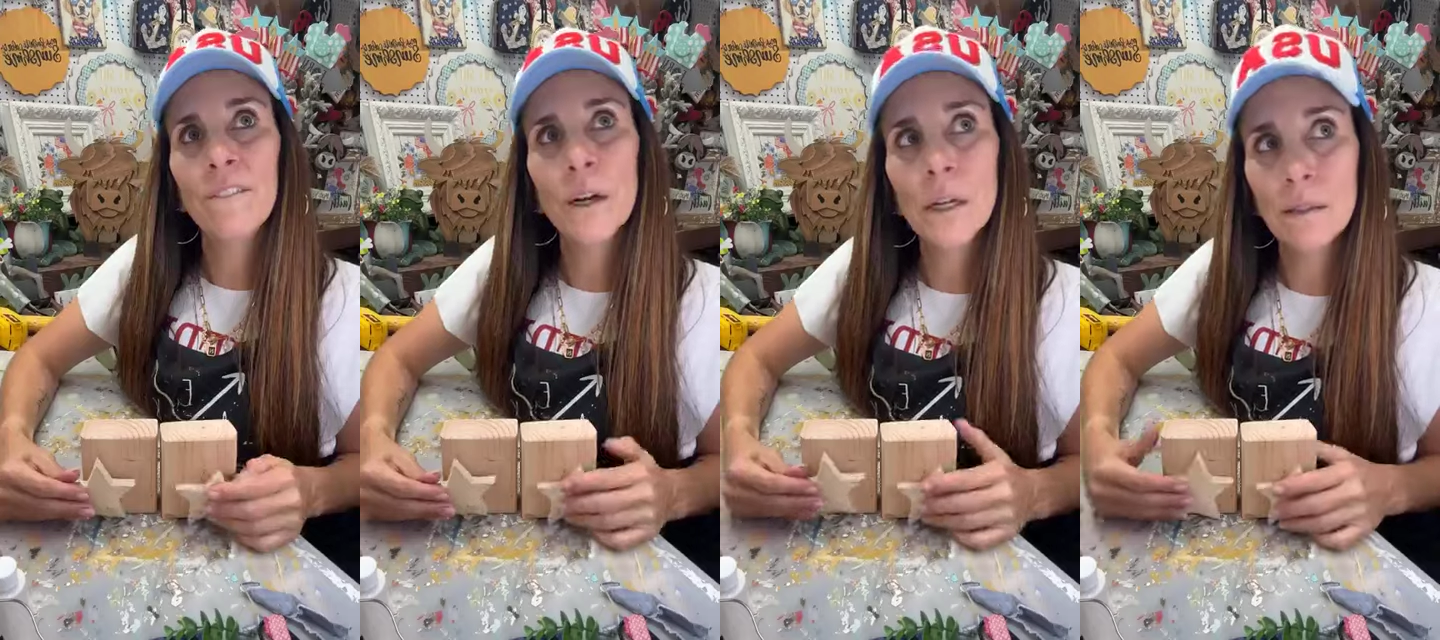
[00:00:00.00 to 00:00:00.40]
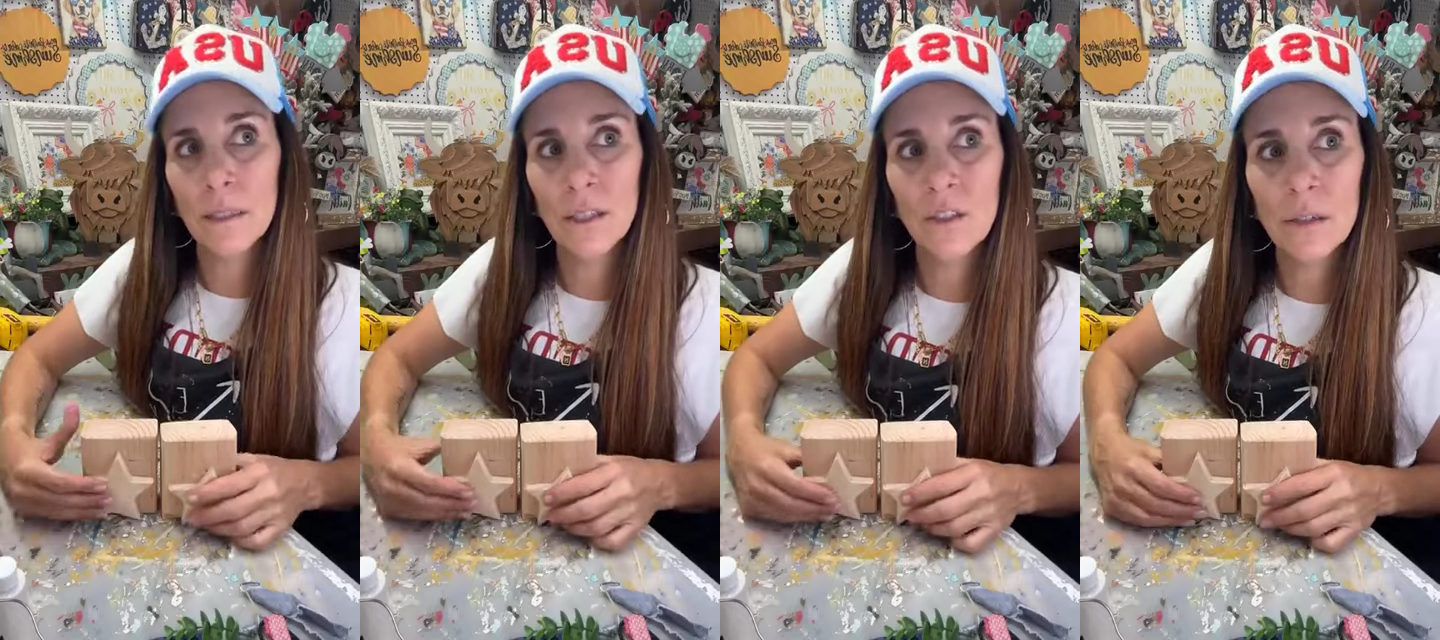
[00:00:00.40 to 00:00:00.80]

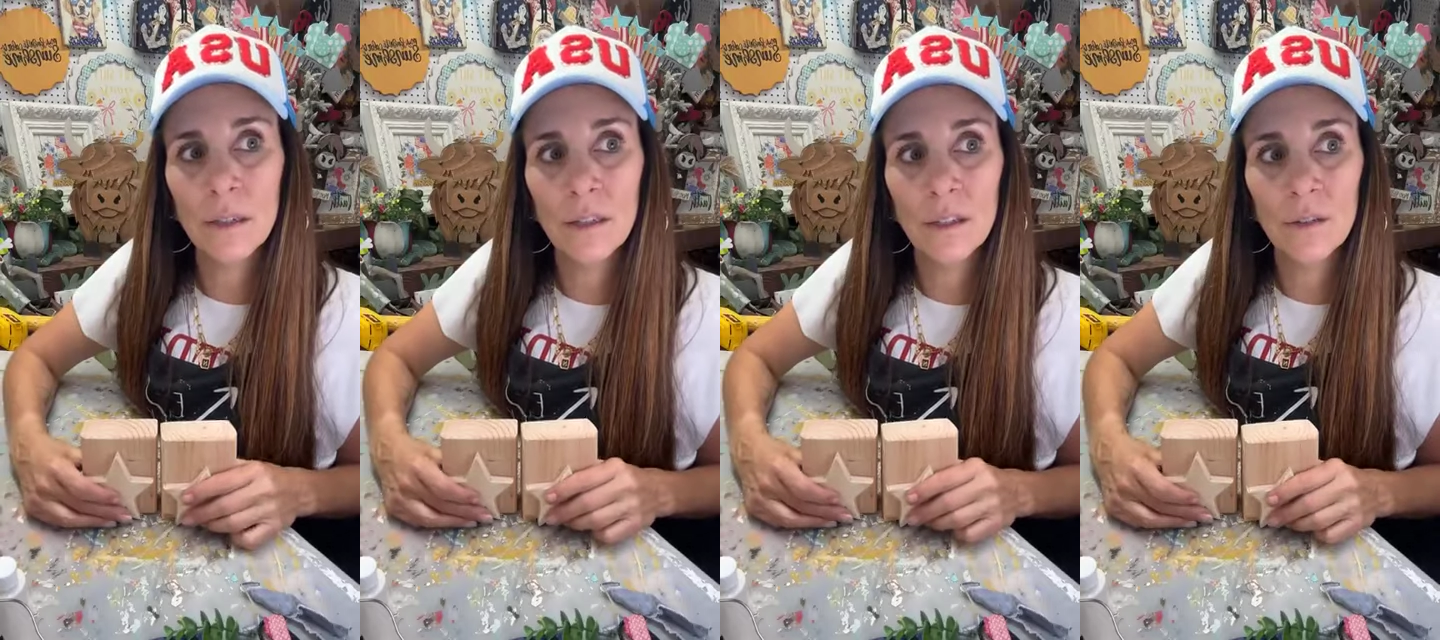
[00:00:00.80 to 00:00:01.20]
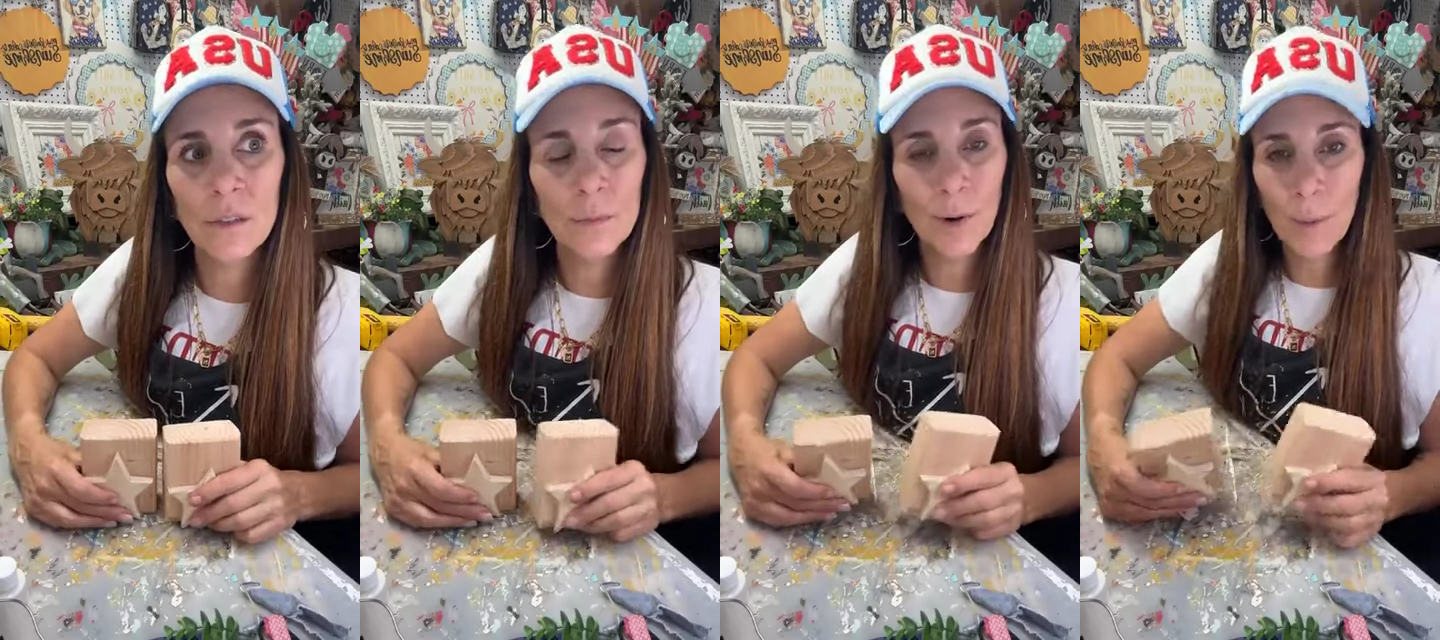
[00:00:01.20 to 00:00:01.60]
first
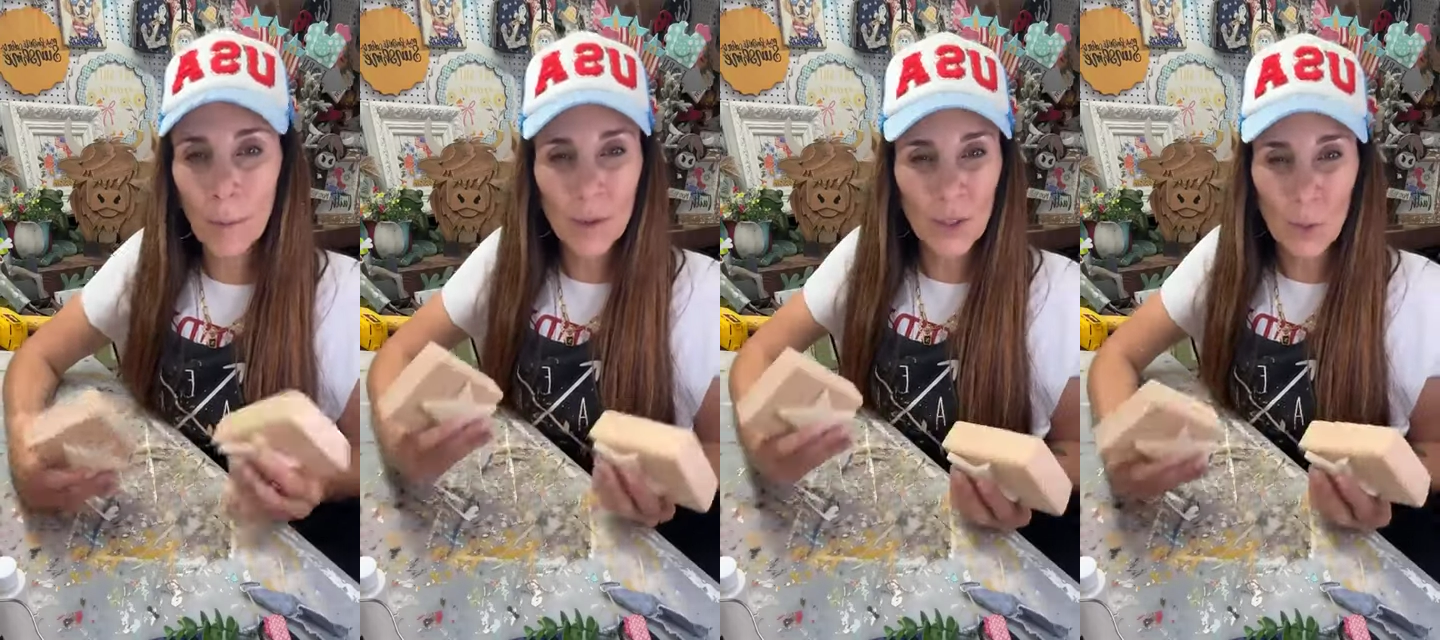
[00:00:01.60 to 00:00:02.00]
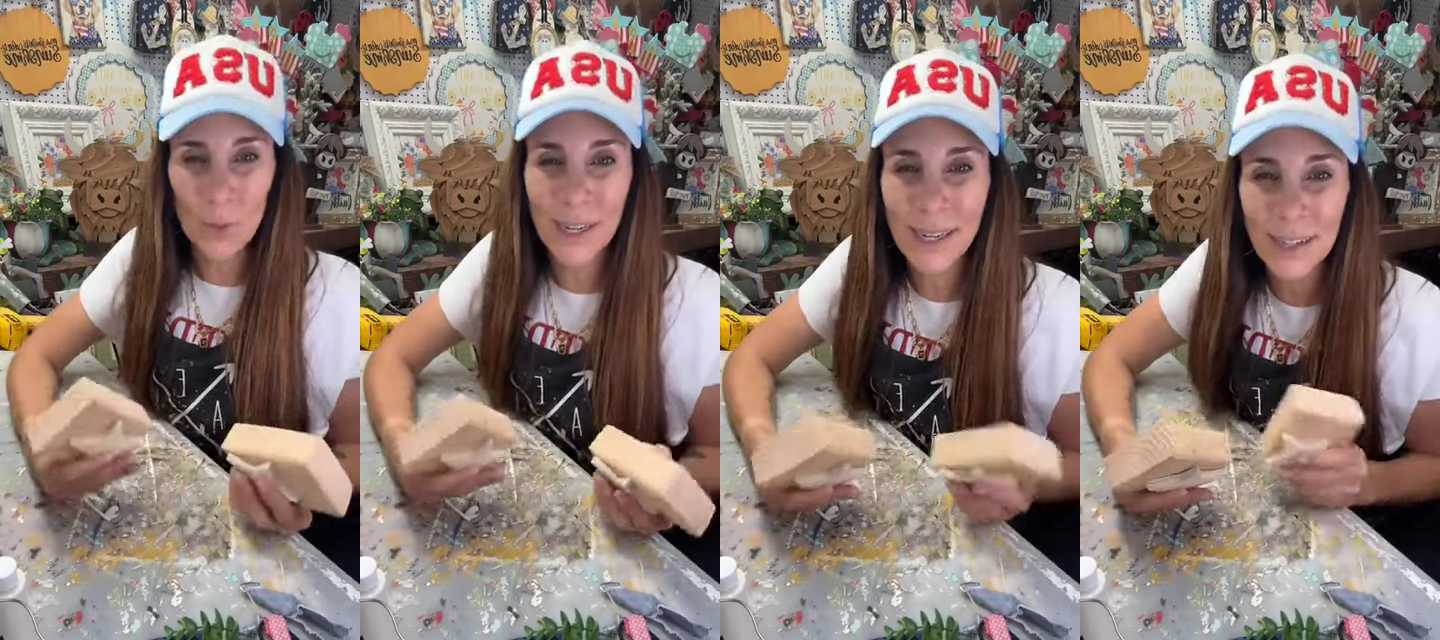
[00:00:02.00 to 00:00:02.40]
introduced, probably 3